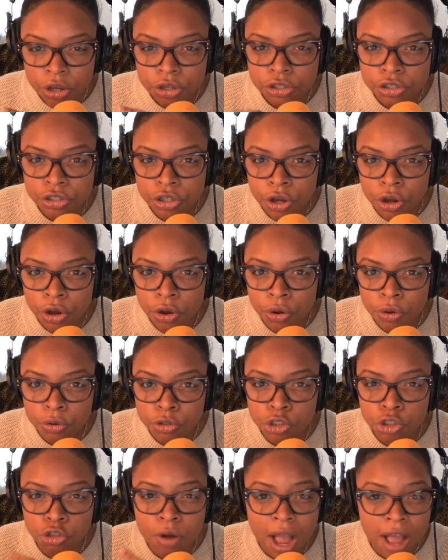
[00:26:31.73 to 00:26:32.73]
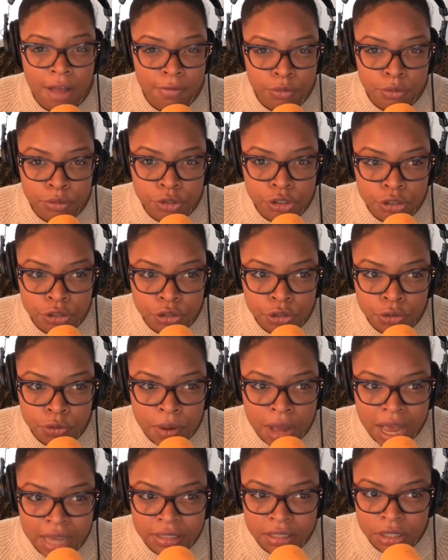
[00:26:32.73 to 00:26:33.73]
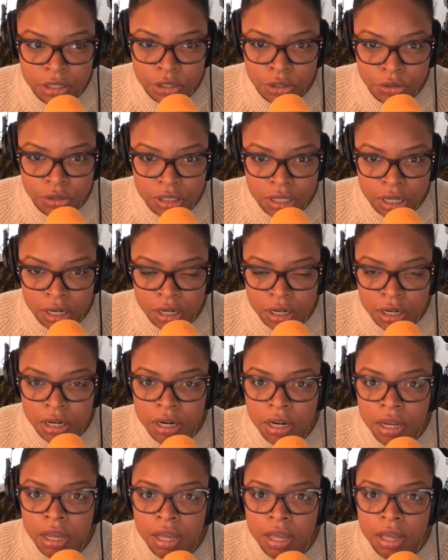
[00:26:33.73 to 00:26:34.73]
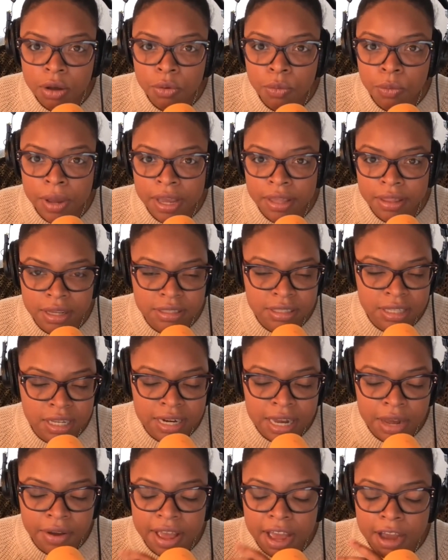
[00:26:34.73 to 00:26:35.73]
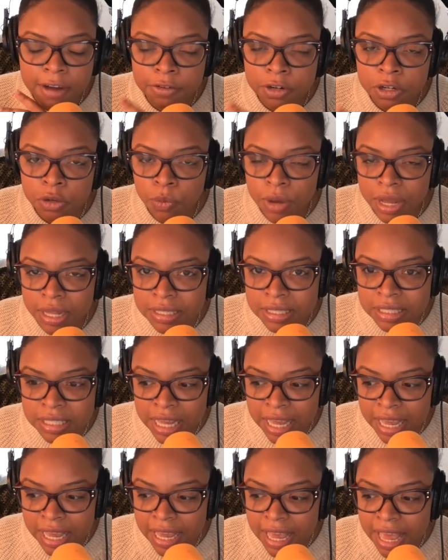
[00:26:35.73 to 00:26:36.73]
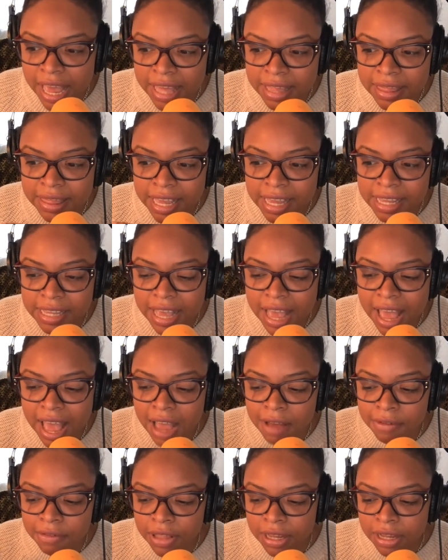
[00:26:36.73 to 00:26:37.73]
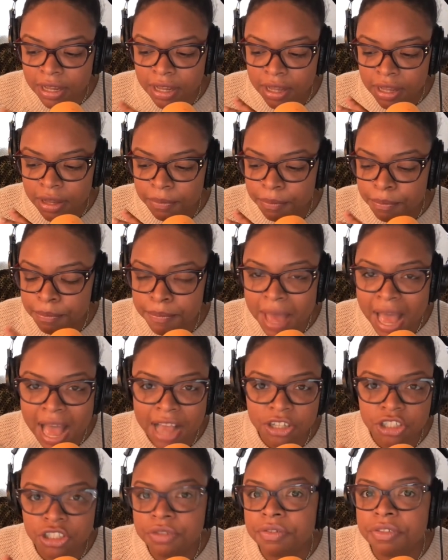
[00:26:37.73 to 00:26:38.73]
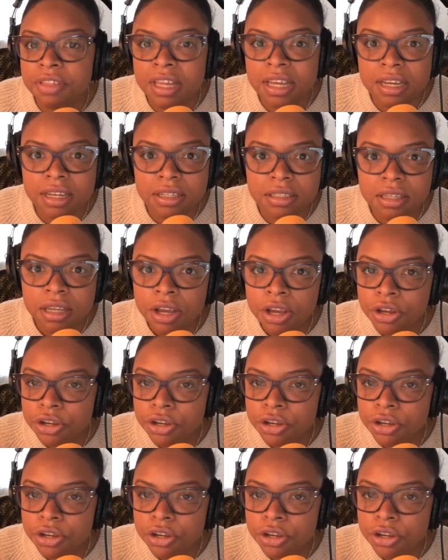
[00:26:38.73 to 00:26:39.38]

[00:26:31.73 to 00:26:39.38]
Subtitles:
So Travel Zoo has a newsletter where they send out every Wednesday, and they have like a mash of things.